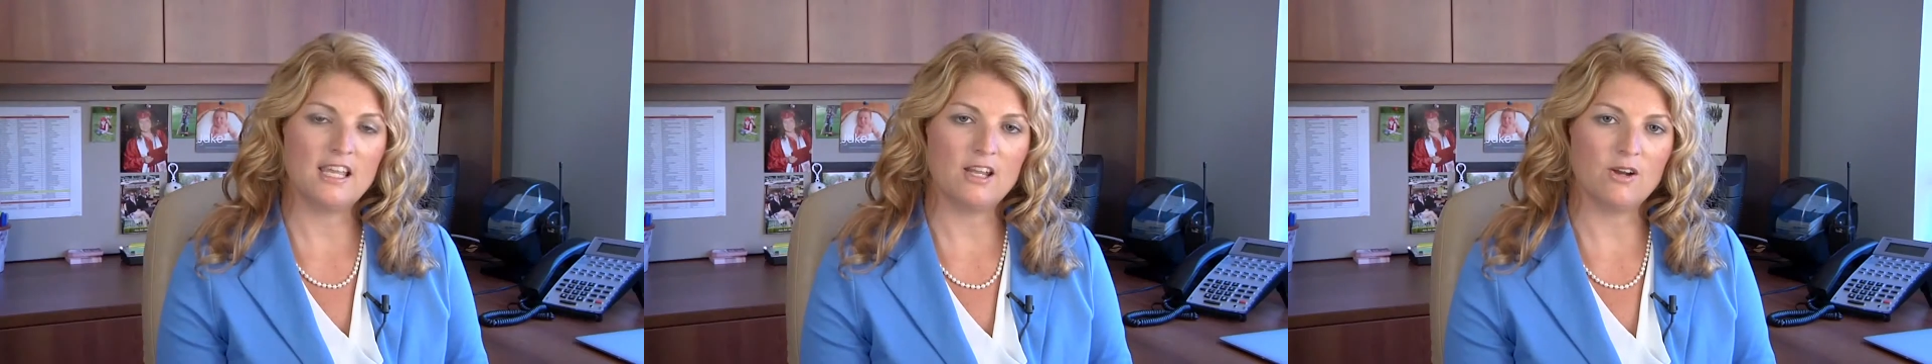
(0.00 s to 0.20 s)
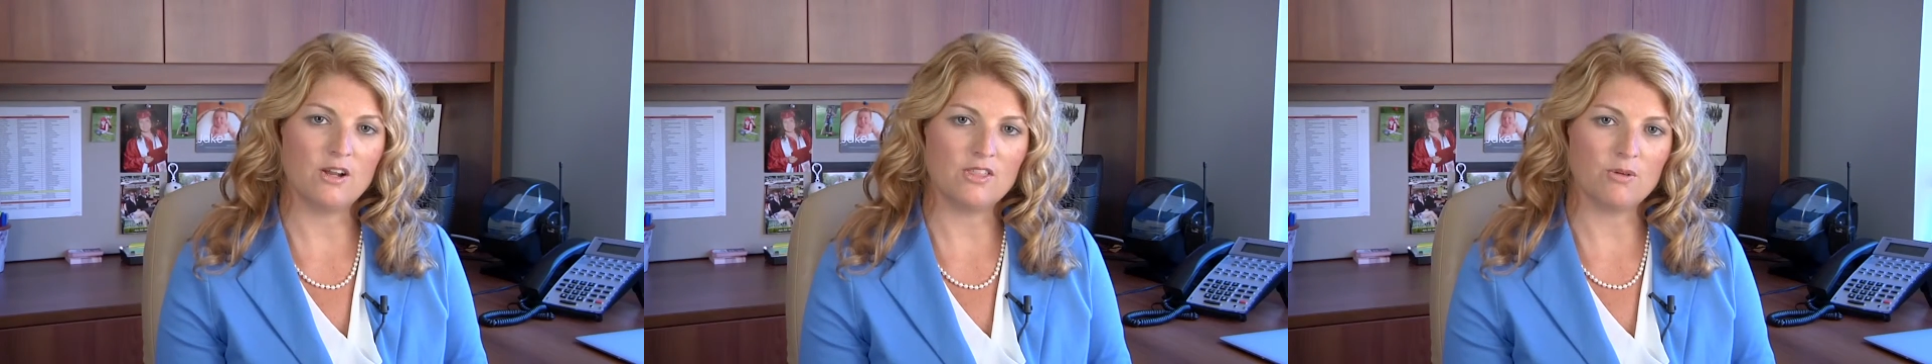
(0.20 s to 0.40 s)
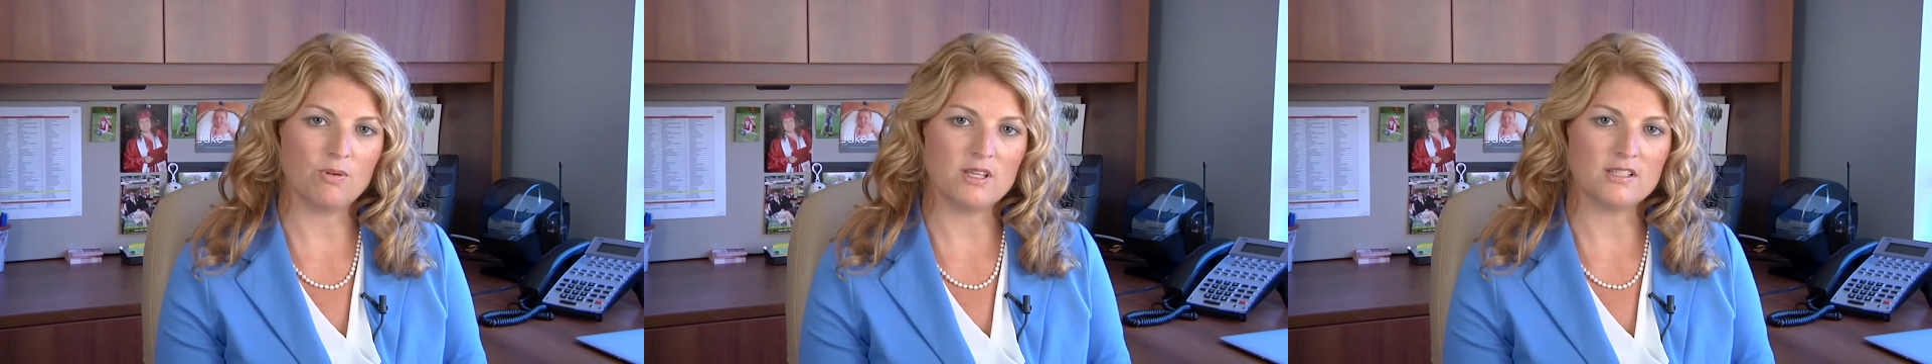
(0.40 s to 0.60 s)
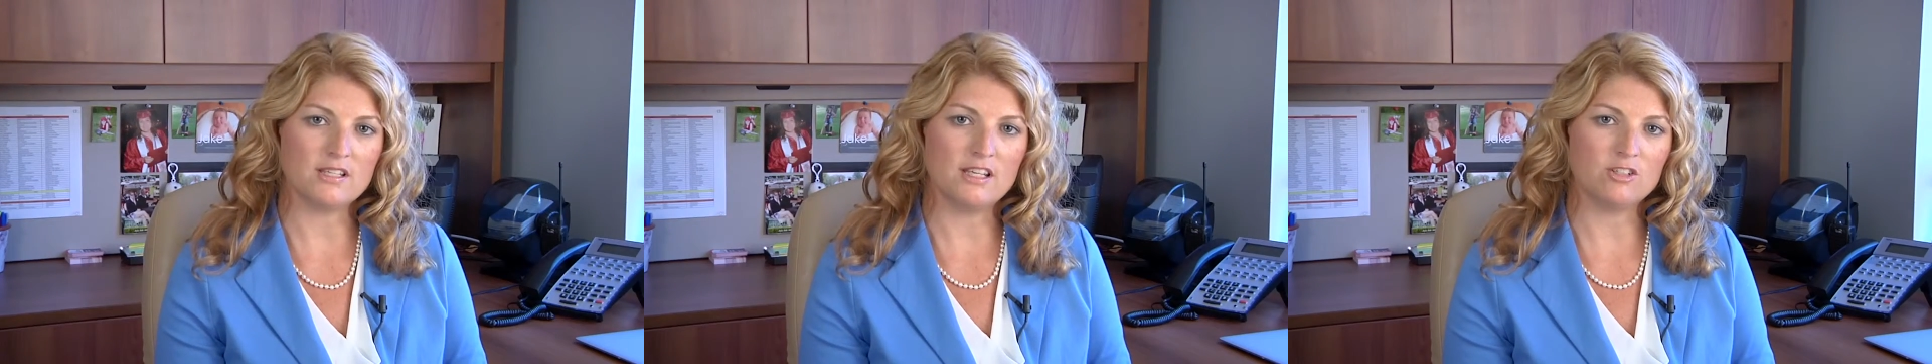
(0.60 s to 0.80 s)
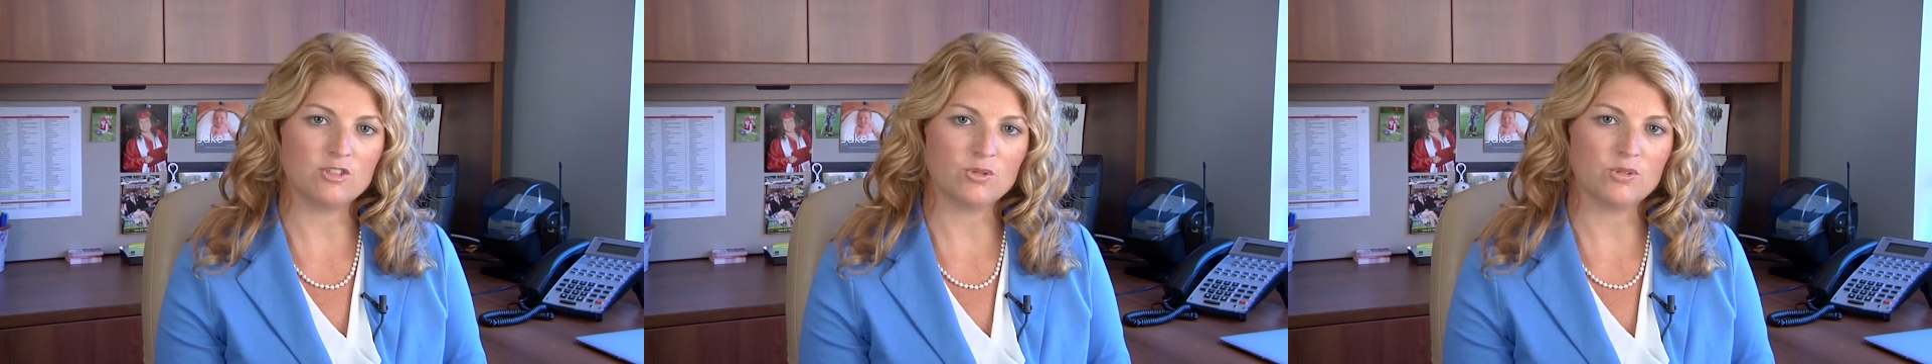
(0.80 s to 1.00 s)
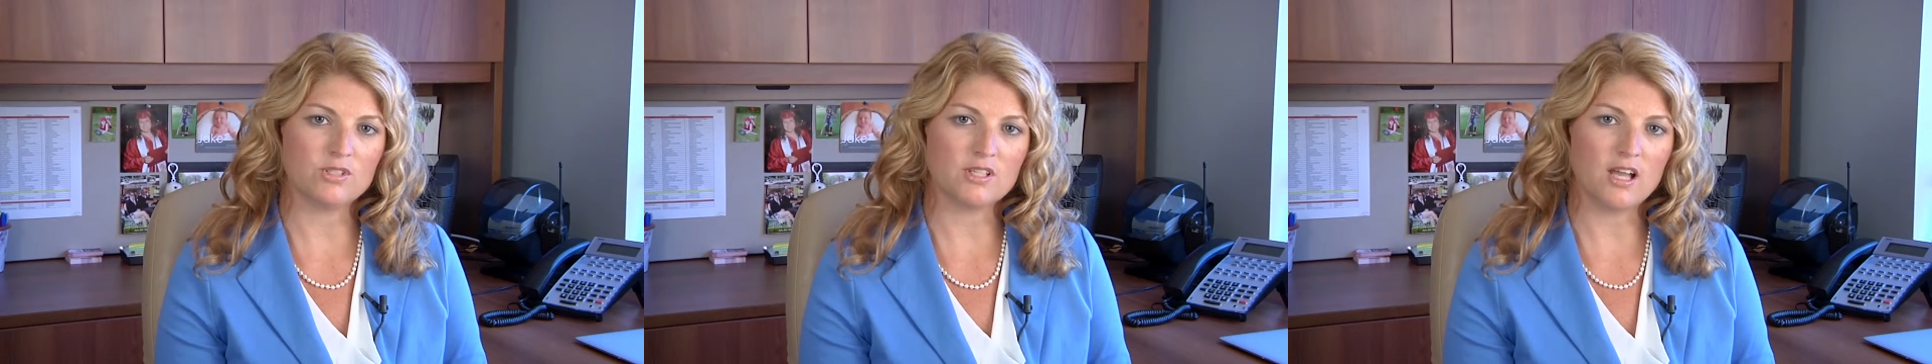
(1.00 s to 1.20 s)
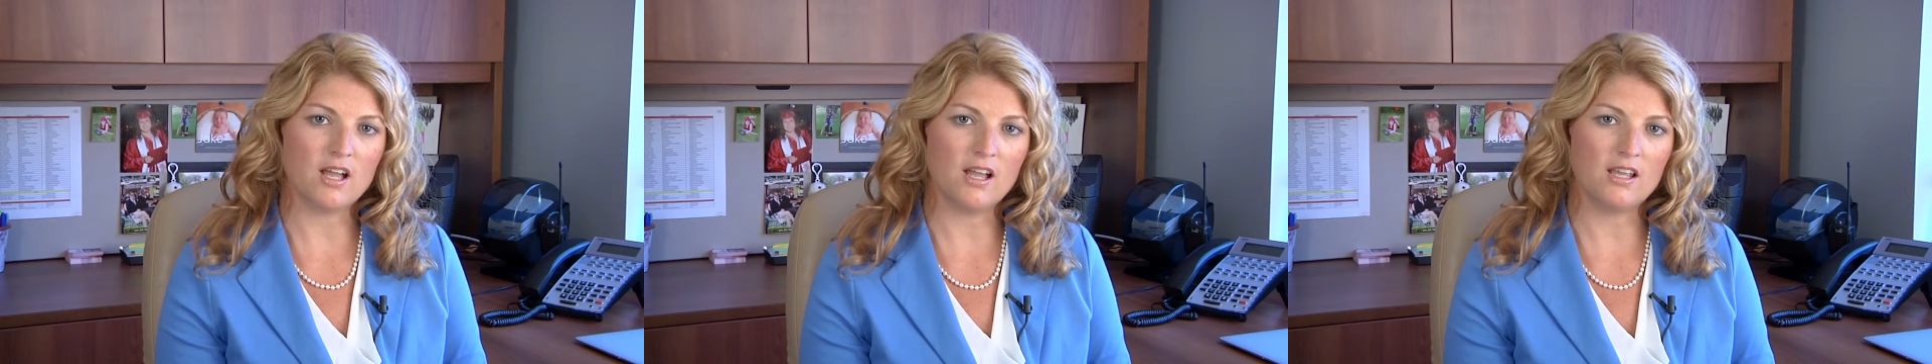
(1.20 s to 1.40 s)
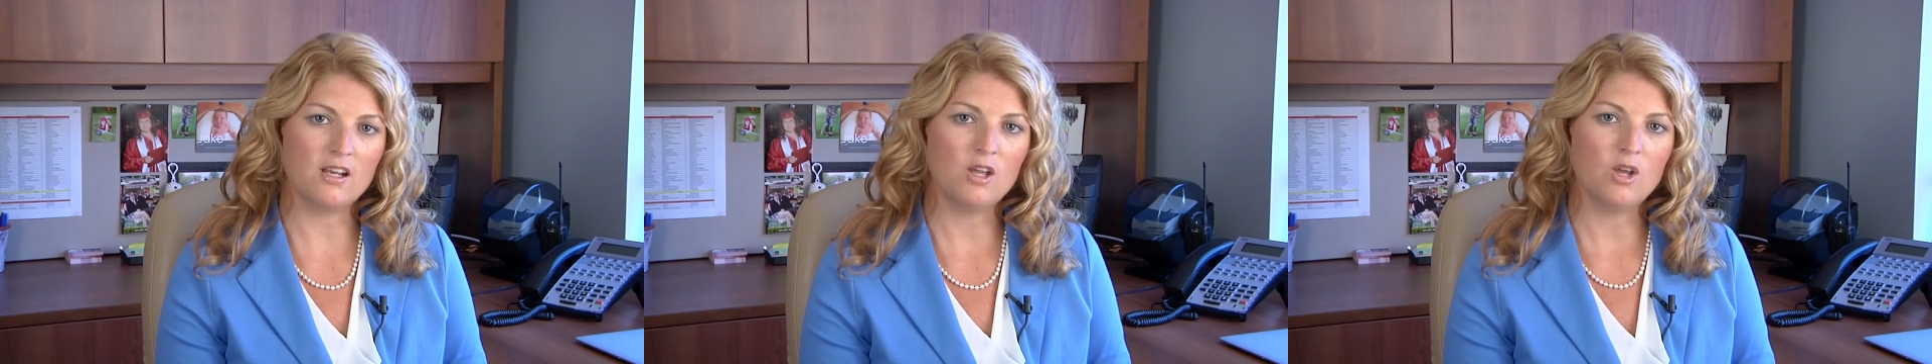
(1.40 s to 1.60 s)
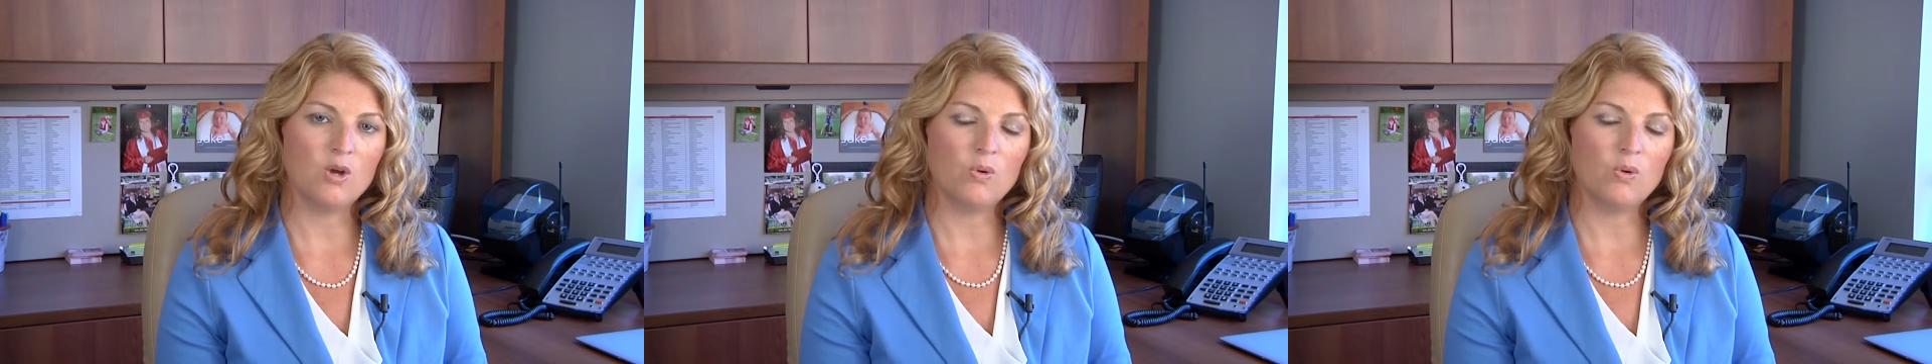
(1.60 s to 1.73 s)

here at the residential side